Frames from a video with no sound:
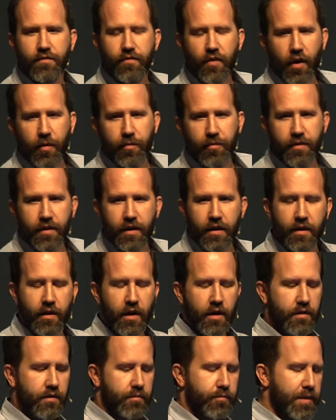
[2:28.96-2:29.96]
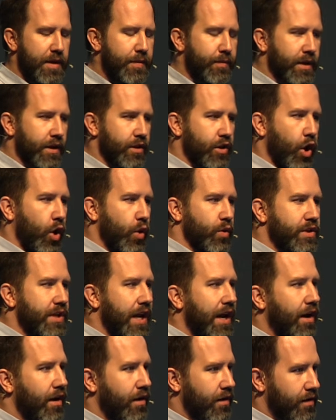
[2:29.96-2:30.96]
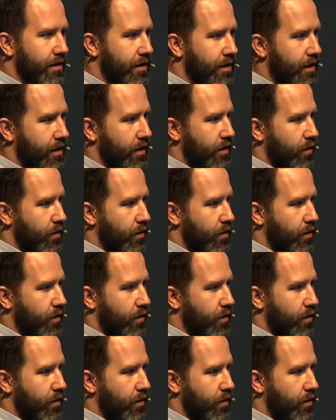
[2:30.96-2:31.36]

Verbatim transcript: from the people in the hotel